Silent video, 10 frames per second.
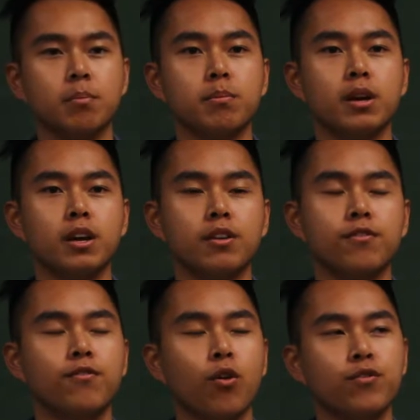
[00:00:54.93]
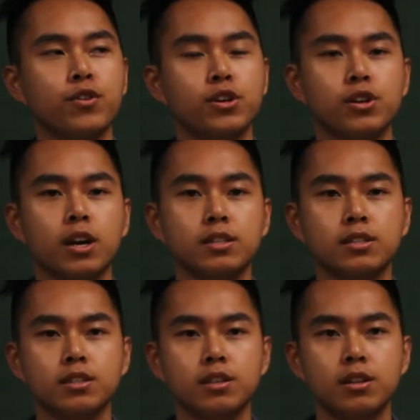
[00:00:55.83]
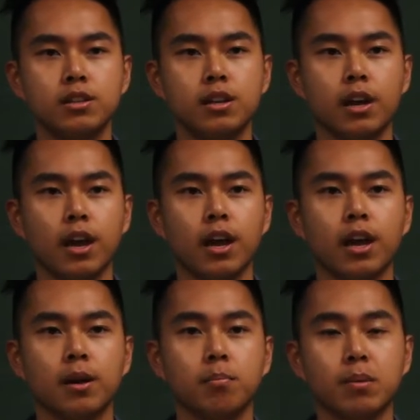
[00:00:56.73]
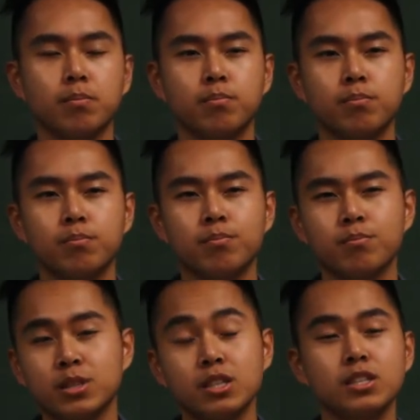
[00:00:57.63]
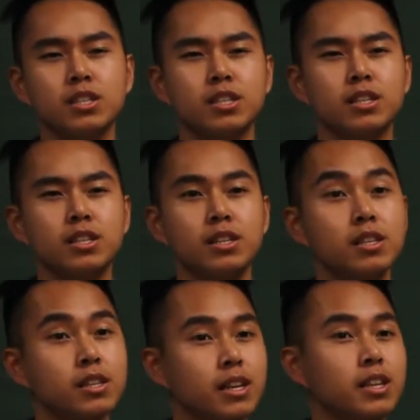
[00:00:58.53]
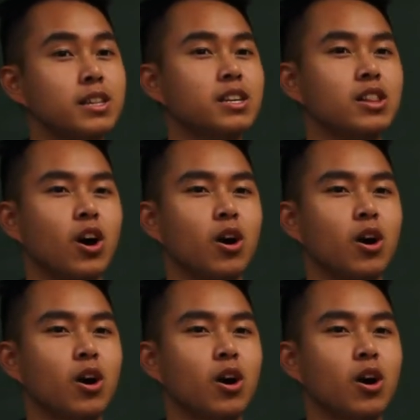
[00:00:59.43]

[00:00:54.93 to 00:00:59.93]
am a fourth year at CSUN and my position in the